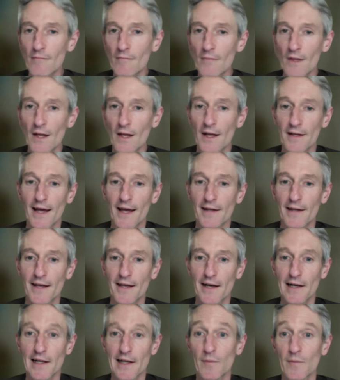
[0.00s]
it can get a
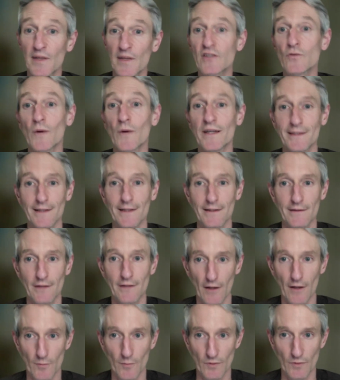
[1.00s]
little bit sweaty at
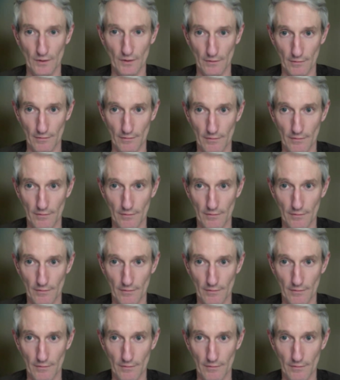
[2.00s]
times.